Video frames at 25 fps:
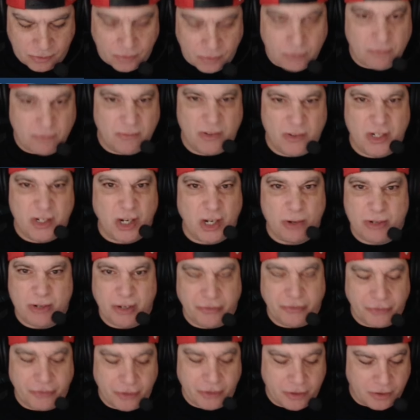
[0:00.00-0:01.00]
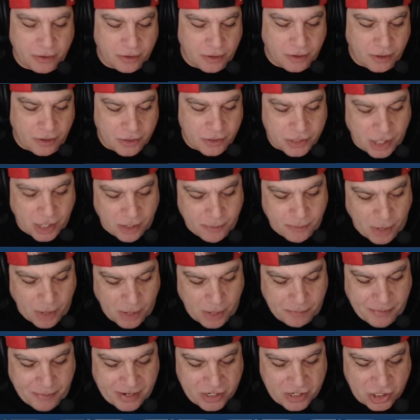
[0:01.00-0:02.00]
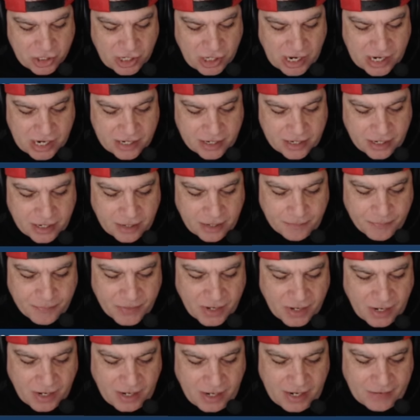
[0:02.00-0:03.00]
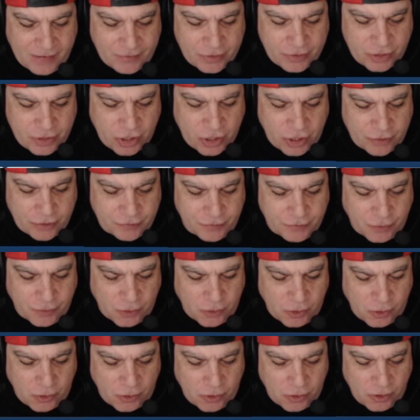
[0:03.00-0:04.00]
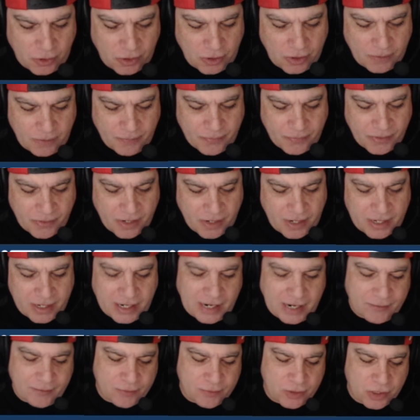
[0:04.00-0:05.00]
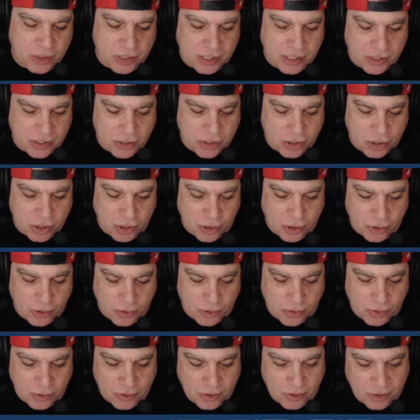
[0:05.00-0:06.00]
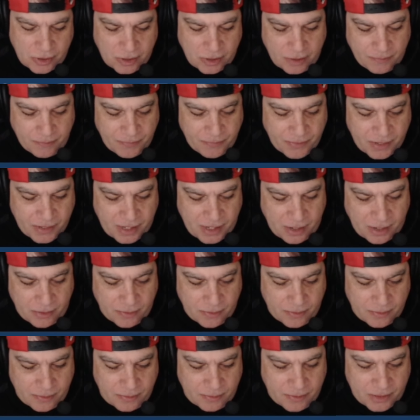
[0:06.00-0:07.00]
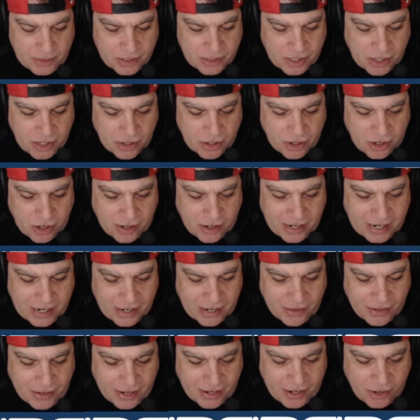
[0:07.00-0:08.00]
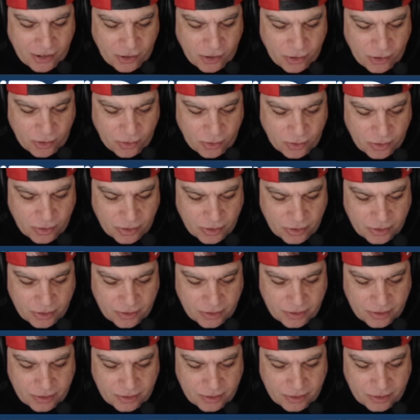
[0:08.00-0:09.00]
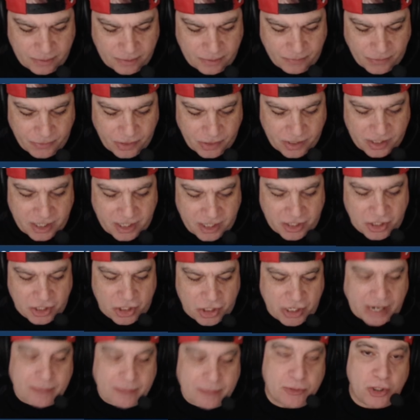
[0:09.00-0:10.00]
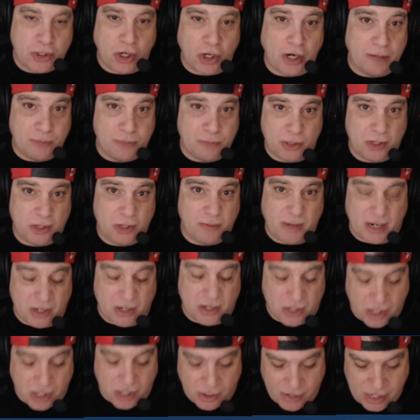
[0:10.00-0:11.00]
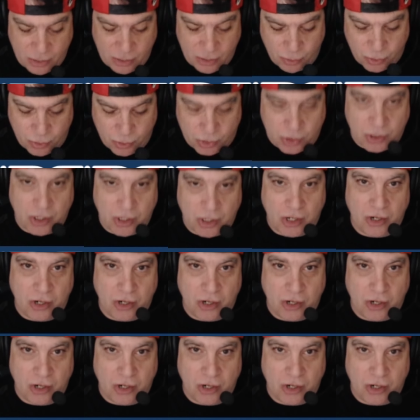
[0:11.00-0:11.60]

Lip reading: no different. So my best 10, 11.94 and 11.62. Now there's another guy out there who did the same times as me, so he was